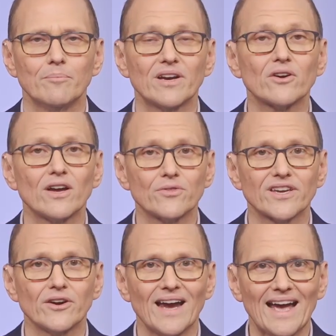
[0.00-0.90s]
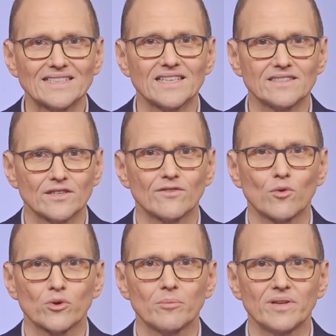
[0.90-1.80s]
better healthcare access and
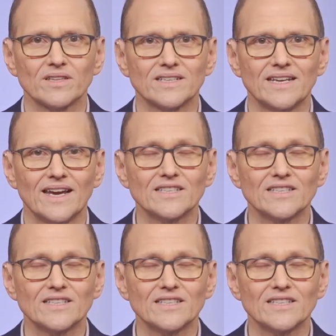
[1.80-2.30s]
affordability,